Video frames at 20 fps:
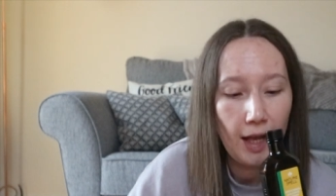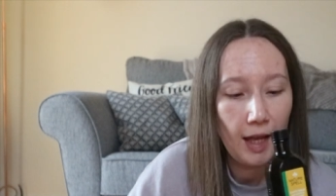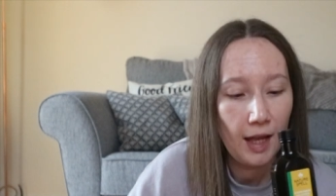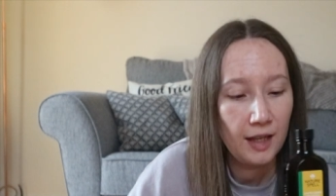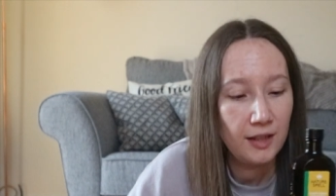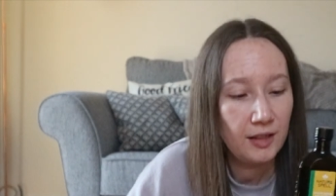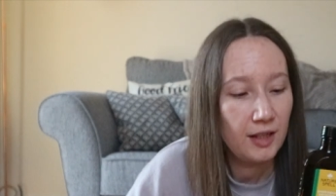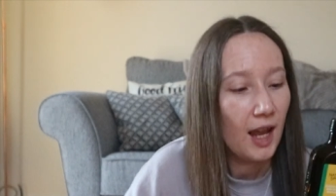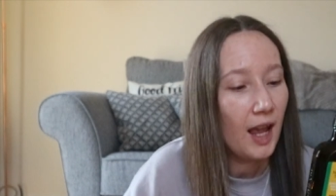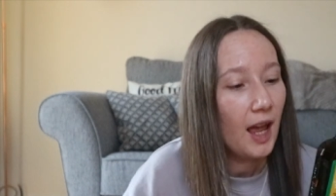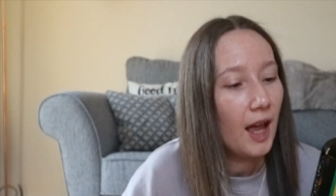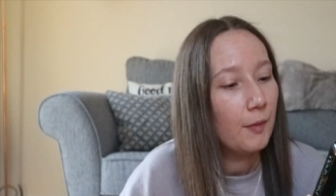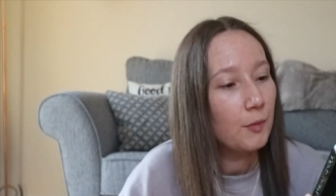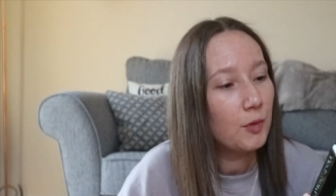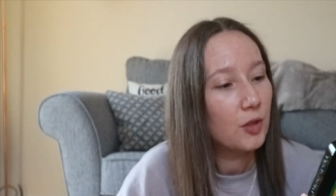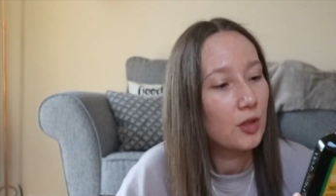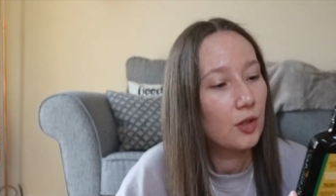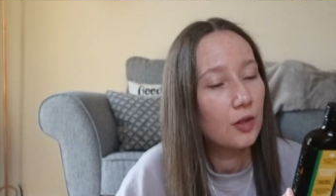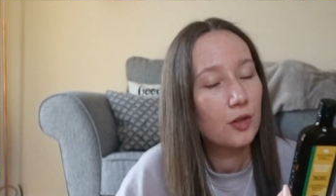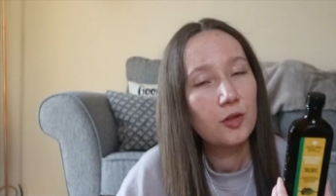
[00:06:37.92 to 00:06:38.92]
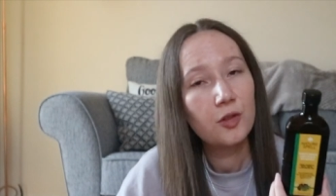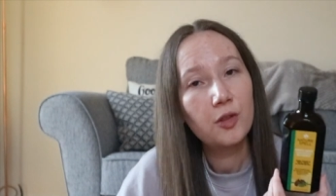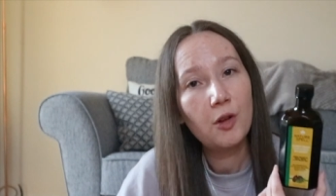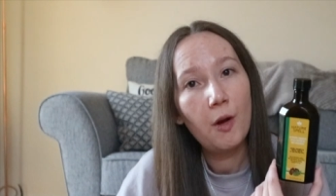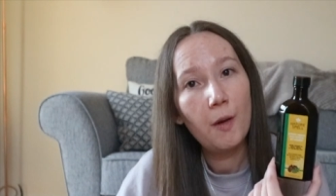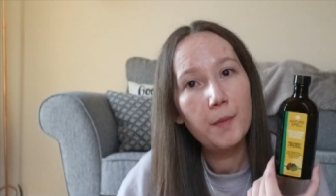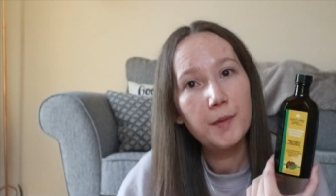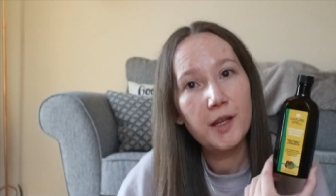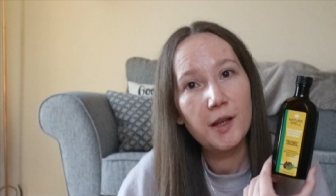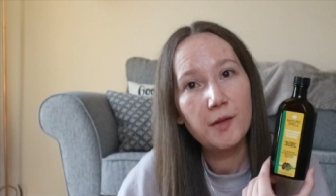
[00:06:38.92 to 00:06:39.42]
And yeah, I'm just so
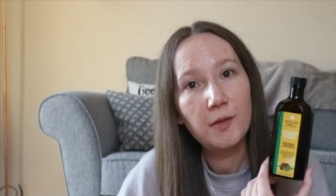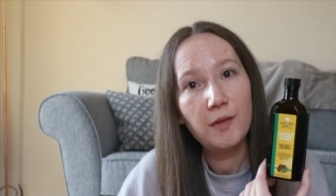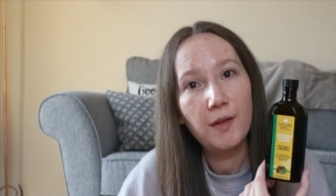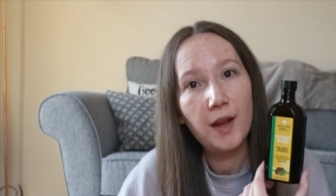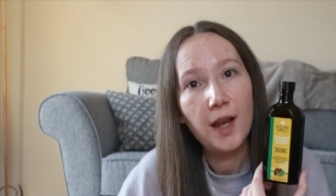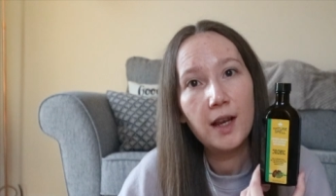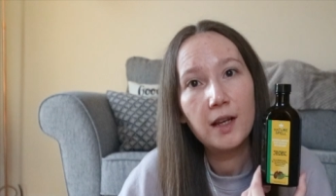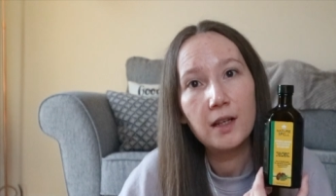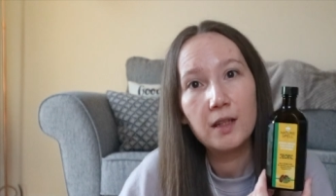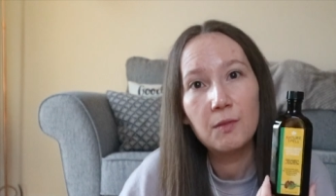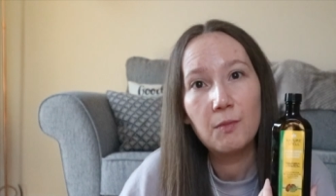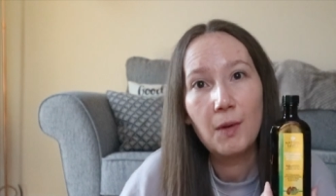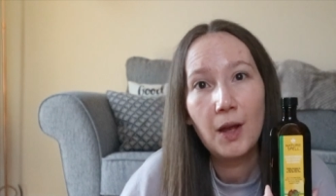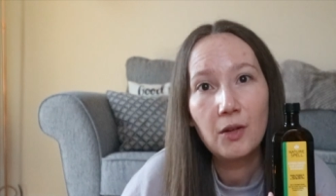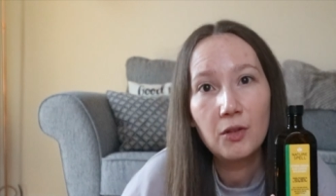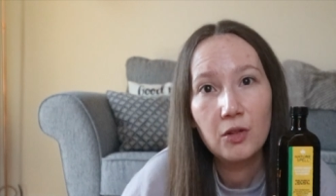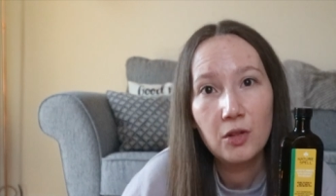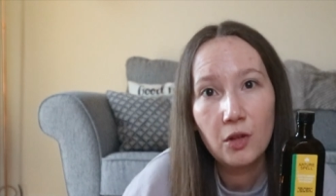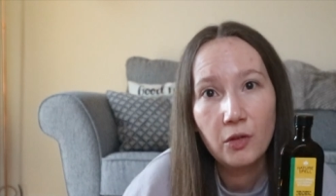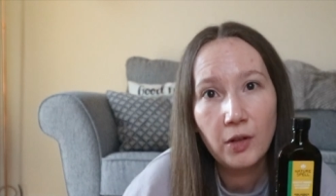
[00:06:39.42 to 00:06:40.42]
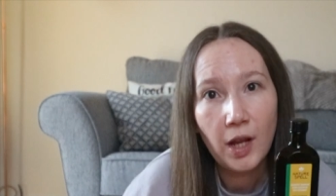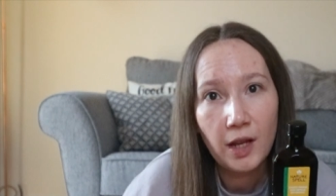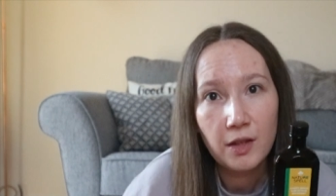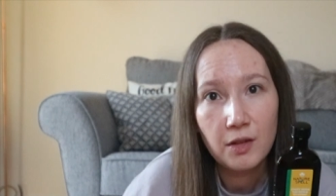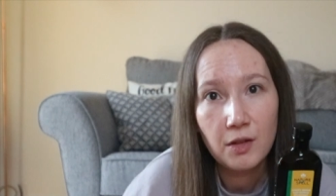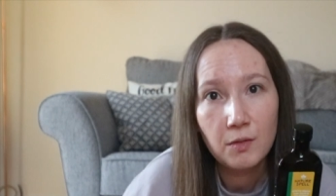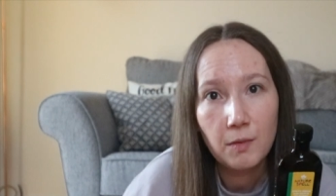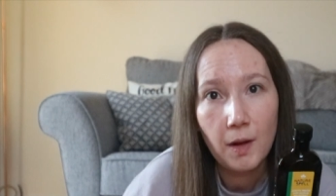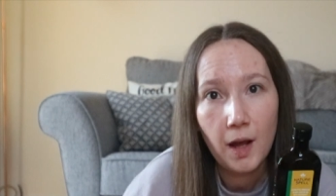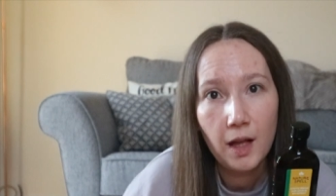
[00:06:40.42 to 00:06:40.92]
obsessed with it. It smells so
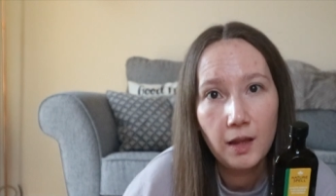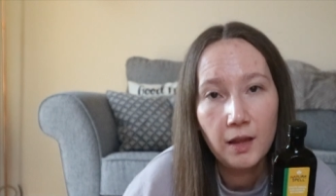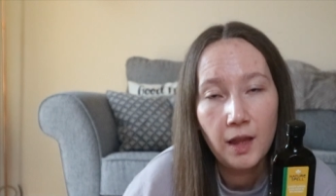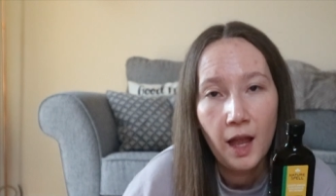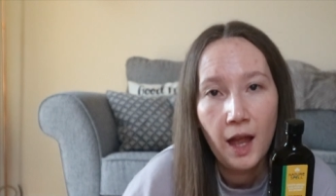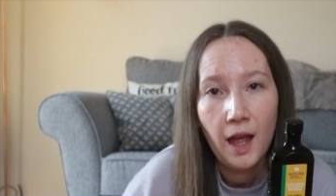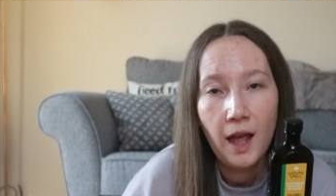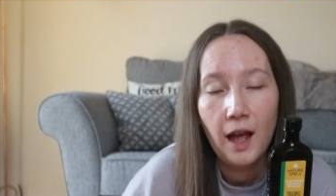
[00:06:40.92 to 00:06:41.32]
nice as well.